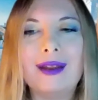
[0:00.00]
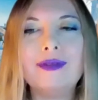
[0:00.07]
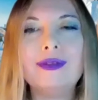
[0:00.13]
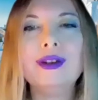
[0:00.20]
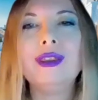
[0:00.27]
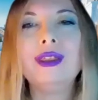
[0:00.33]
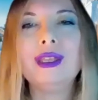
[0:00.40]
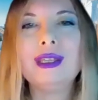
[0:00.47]

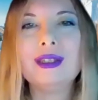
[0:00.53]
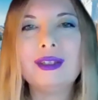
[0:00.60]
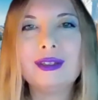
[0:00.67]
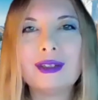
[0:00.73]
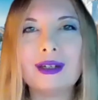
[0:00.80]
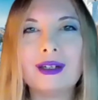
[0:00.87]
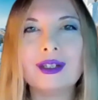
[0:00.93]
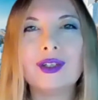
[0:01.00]
Everything
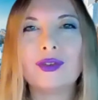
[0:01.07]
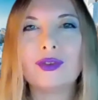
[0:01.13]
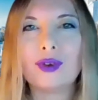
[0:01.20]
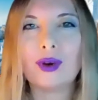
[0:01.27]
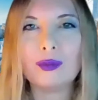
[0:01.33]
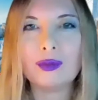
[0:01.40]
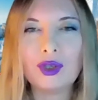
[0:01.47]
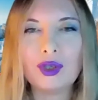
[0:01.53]
starts
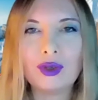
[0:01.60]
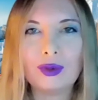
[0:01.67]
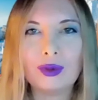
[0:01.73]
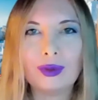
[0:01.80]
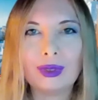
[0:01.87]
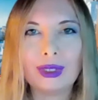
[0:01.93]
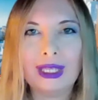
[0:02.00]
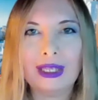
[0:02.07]
from
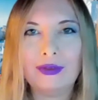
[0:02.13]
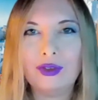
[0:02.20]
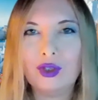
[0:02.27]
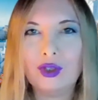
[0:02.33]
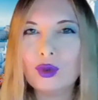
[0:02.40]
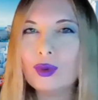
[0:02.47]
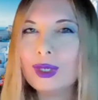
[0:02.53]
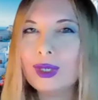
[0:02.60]
you. If
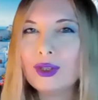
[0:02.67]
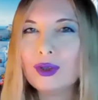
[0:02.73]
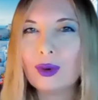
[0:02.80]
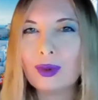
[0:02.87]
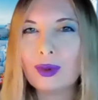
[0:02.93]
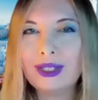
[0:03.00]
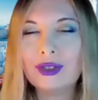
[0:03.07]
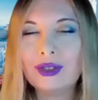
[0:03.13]
during
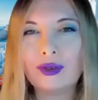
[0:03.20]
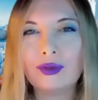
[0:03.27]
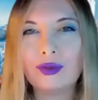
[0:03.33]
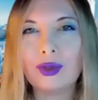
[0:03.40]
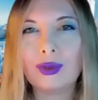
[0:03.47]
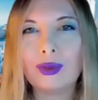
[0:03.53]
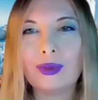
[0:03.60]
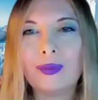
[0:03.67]
your
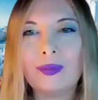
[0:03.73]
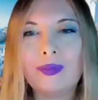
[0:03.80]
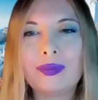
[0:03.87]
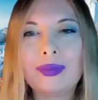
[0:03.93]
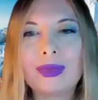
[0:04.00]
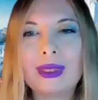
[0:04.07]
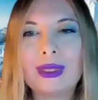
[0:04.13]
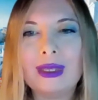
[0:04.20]
interview
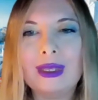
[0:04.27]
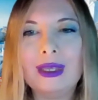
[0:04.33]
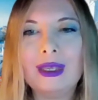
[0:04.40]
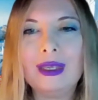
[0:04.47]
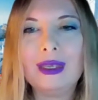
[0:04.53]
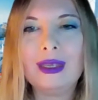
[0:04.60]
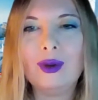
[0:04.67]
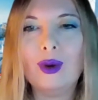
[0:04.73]

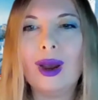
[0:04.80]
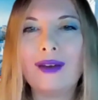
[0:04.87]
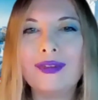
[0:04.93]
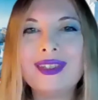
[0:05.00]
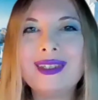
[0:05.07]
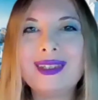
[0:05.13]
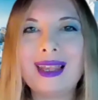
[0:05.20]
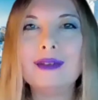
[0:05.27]
you
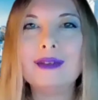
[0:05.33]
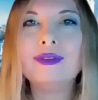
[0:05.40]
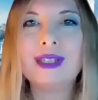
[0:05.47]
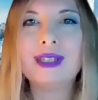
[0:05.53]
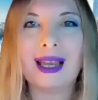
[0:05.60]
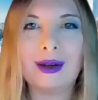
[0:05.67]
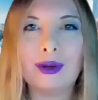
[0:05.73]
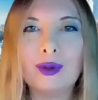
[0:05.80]
have
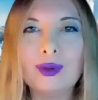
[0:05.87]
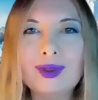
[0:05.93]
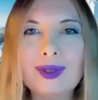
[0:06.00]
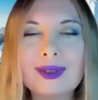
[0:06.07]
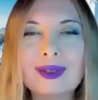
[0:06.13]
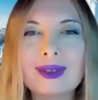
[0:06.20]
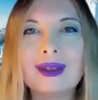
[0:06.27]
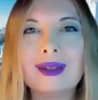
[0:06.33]

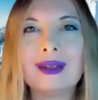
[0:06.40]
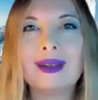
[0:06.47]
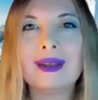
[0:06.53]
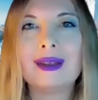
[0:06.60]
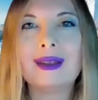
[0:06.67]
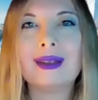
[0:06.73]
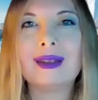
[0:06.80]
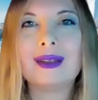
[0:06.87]
self-doubts,
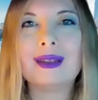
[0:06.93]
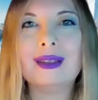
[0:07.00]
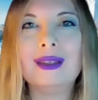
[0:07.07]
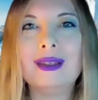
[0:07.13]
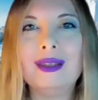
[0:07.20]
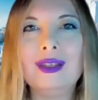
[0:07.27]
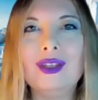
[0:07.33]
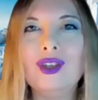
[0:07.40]

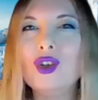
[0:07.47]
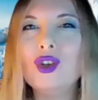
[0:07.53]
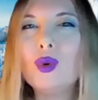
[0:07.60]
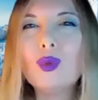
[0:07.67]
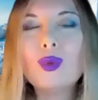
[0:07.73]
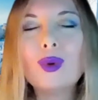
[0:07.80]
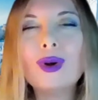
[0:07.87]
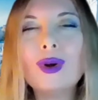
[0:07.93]
you
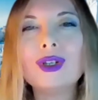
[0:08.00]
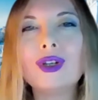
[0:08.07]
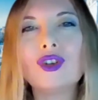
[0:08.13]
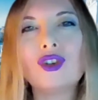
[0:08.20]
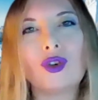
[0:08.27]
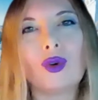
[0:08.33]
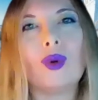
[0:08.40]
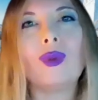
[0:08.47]
don't want to
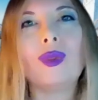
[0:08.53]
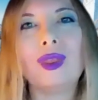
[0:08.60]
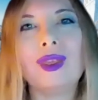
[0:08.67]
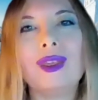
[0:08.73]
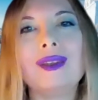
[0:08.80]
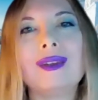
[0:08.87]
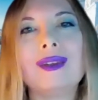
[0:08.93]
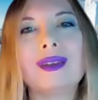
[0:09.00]
show
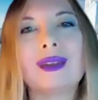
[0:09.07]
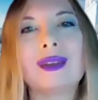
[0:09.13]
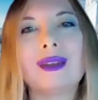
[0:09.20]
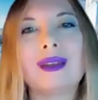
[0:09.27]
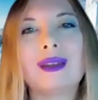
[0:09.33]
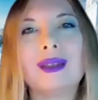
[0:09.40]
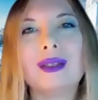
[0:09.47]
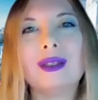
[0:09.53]
this
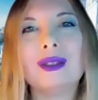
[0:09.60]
